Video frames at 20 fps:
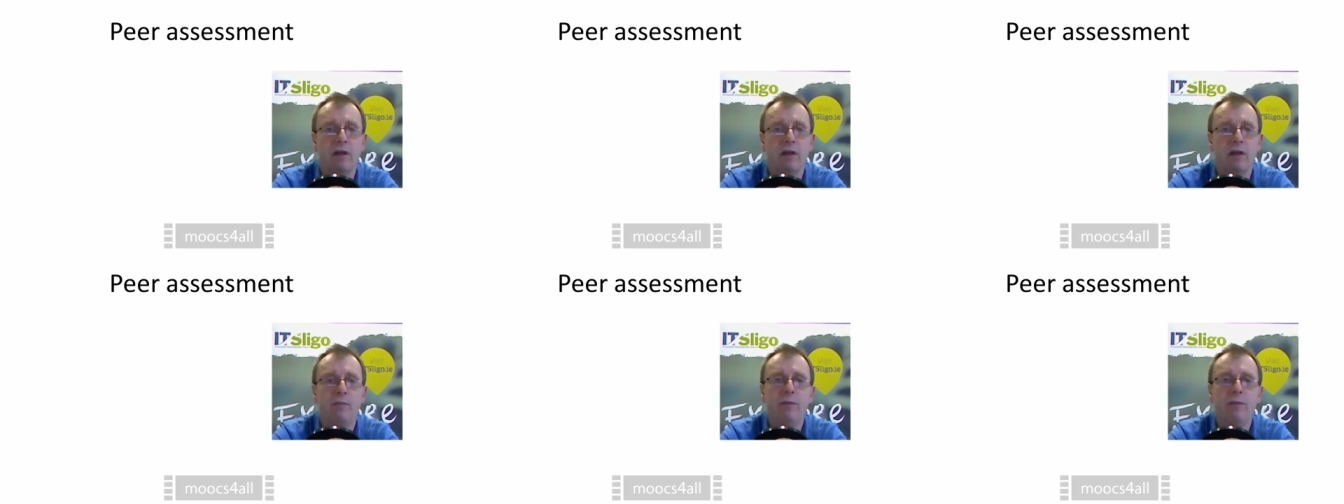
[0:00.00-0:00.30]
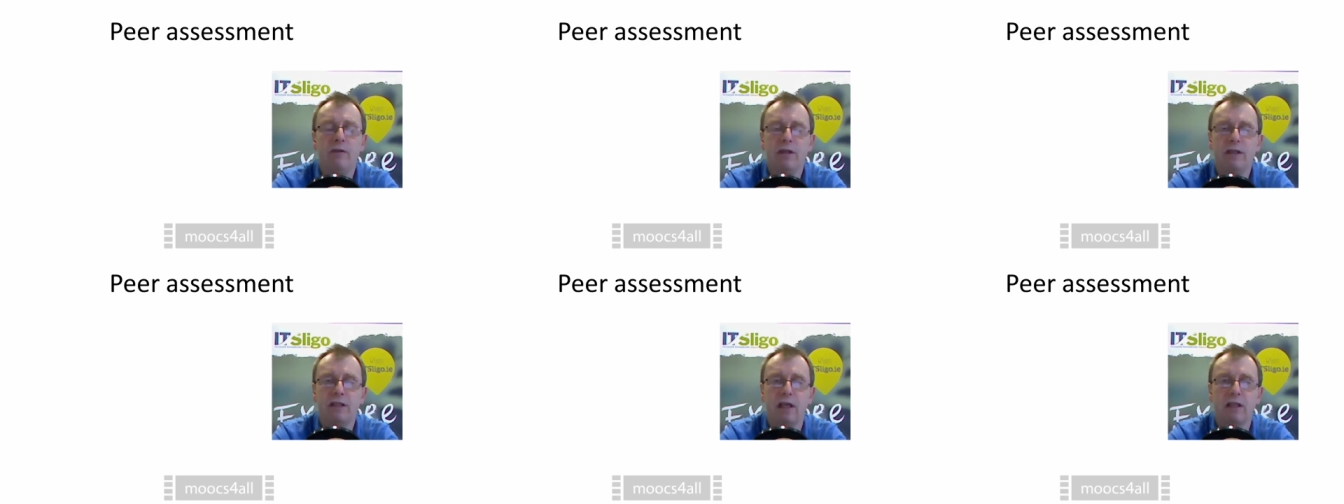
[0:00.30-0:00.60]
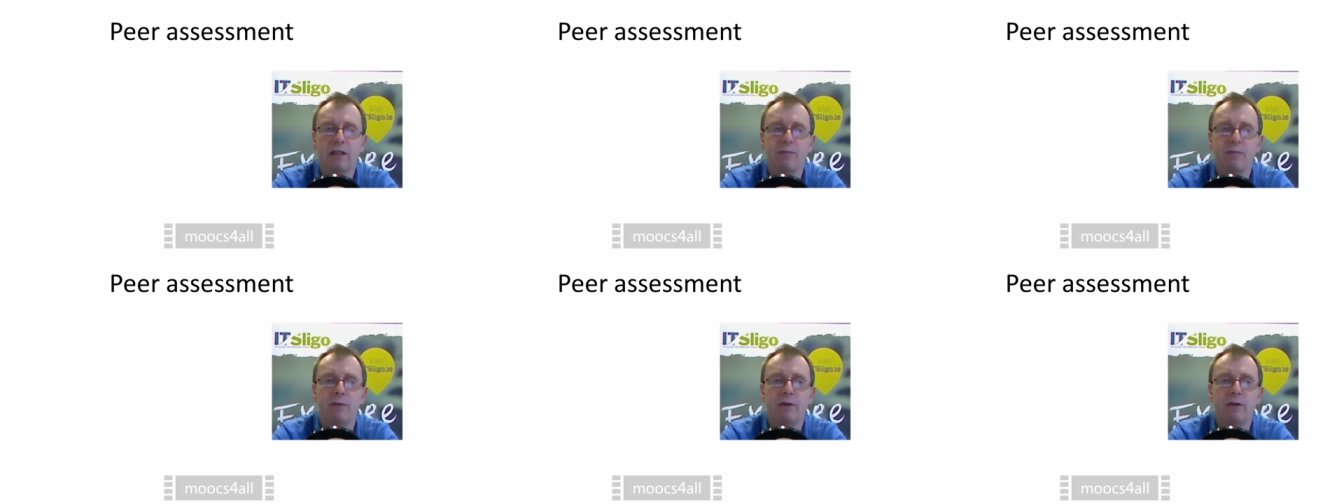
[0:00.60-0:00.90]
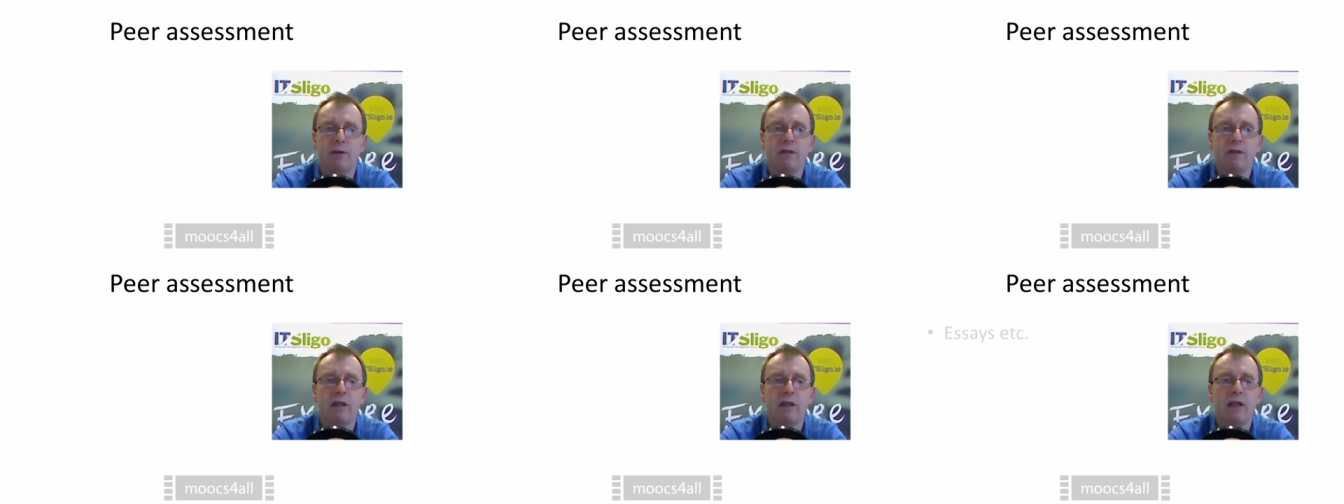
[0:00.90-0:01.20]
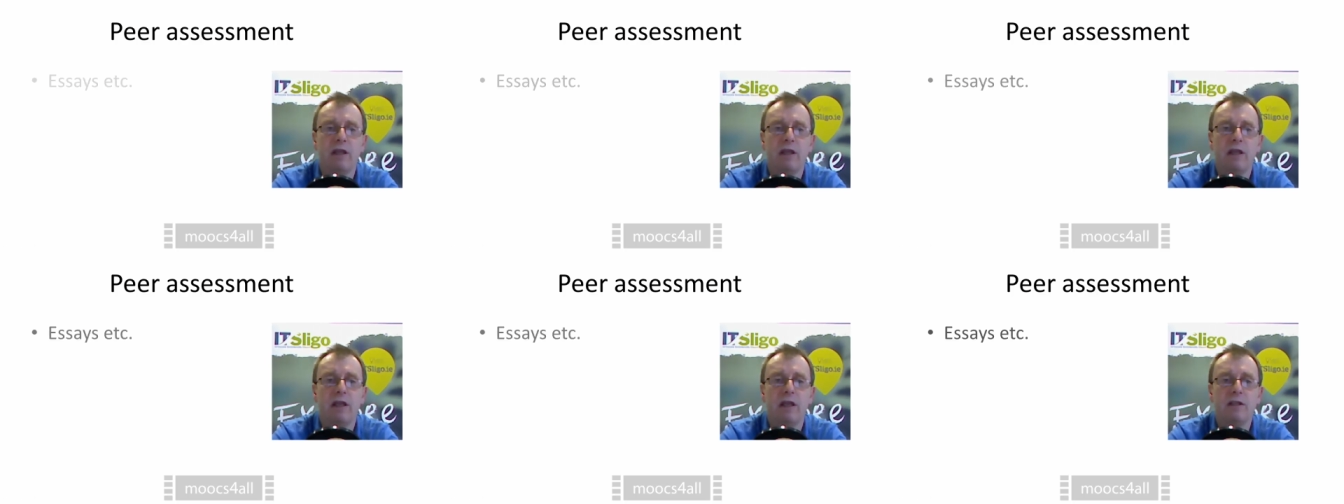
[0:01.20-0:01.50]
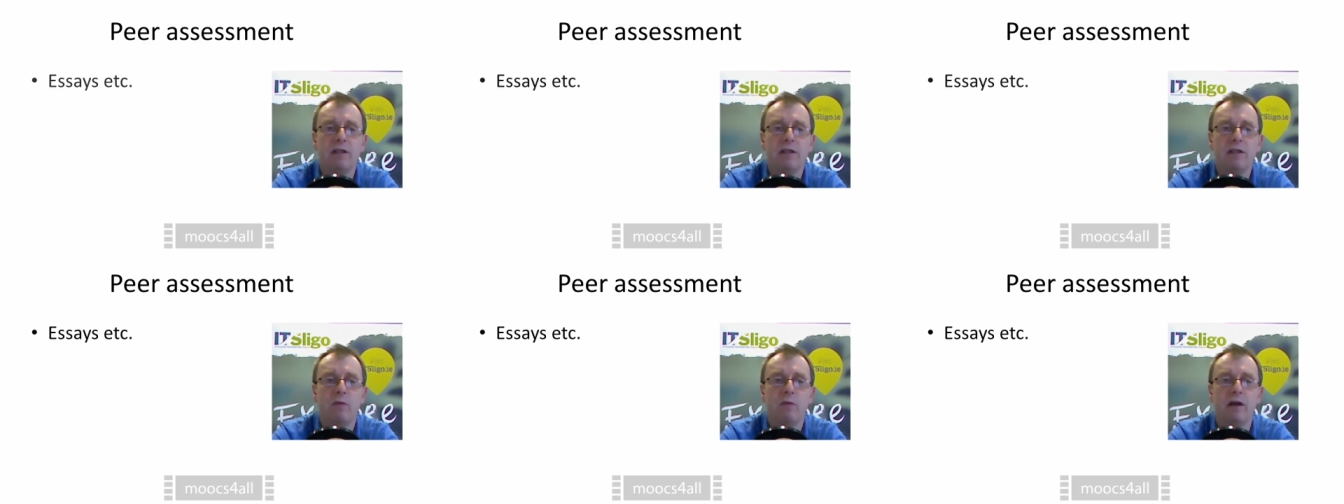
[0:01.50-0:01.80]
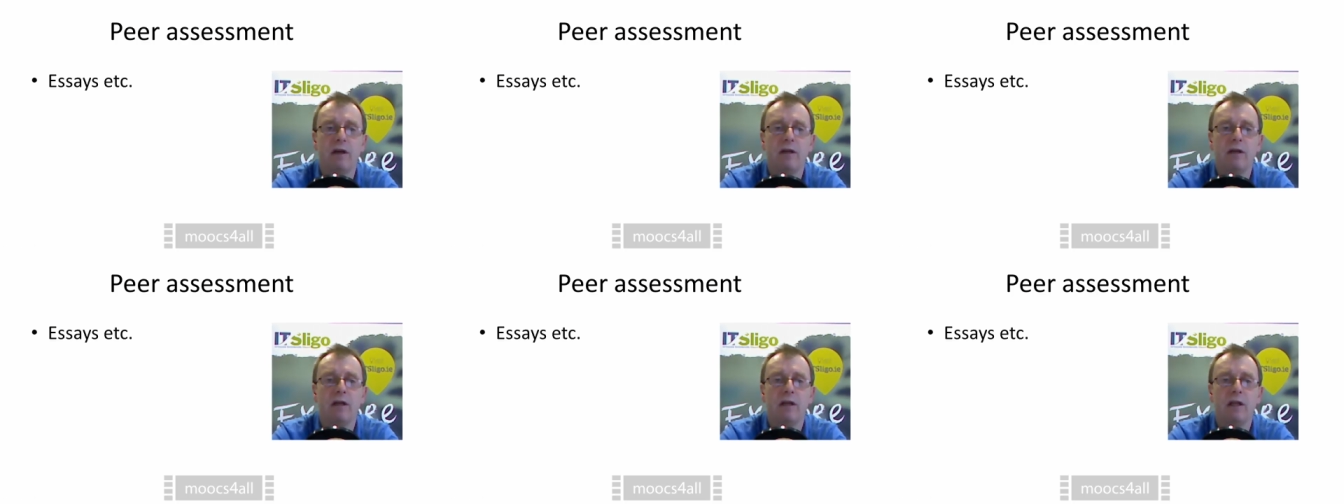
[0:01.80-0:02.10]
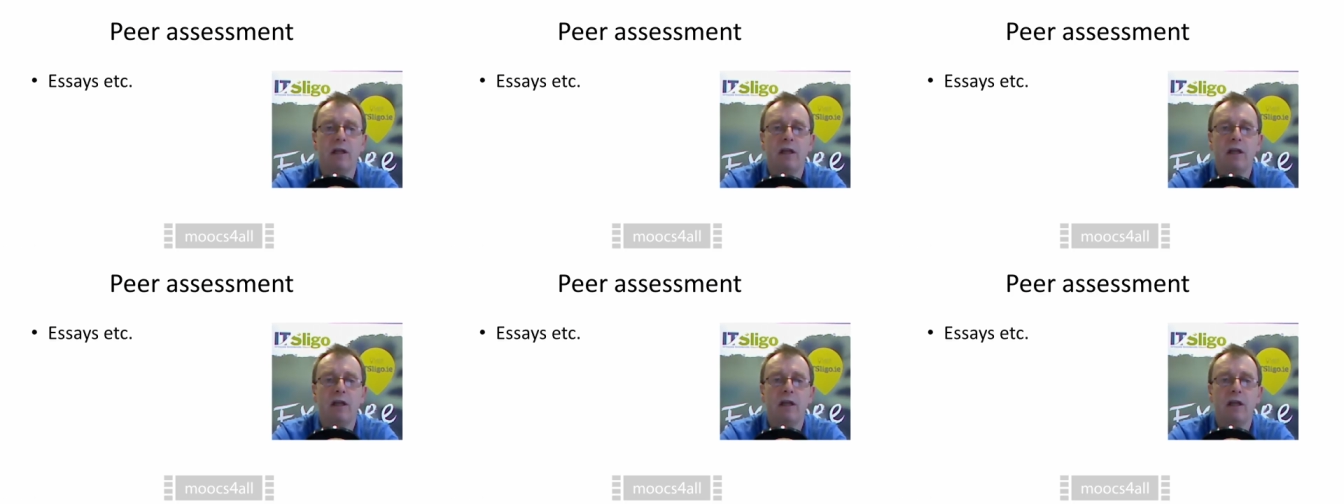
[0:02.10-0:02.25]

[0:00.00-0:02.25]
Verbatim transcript: Peer assessment is where